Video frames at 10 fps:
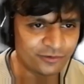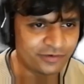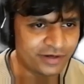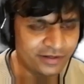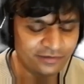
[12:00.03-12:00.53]

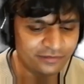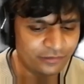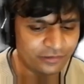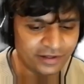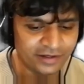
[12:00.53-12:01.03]
created
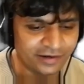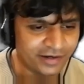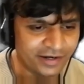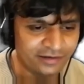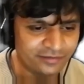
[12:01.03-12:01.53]
the thread, I
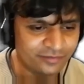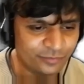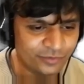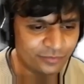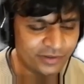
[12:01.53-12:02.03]
ran it,
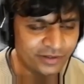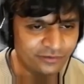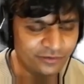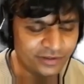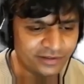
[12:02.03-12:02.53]
but when I
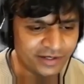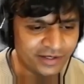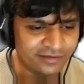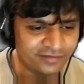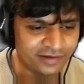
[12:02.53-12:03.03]
do it, I
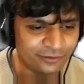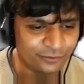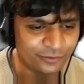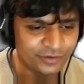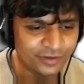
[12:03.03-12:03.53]
get 0.
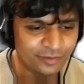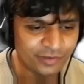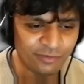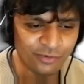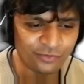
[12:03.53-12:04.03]

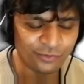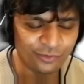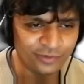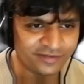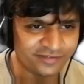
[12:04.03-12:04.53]
But I won't
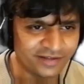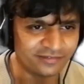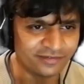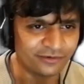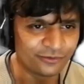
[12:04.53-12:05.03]
always
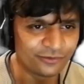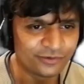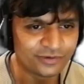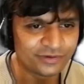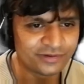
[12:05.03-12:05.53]
get 0,
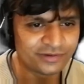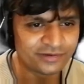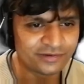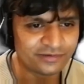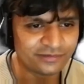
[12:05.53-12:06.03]

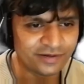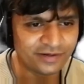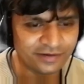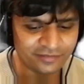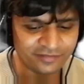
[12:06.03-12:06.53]

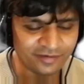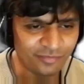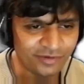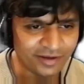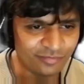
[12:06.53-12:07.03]
right?
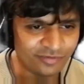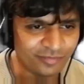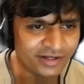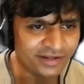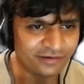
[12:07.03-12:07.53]
Sometimes I
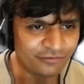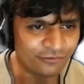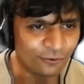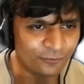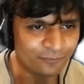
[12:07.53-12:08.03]
might get a
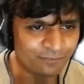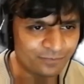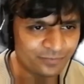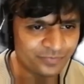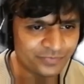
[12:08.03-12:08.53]
4.
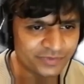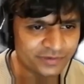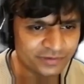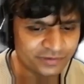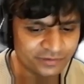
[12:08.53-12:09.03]

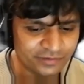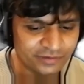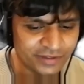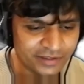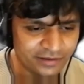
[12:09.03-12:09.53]

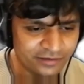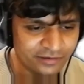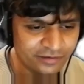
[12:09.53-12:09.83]
Okay,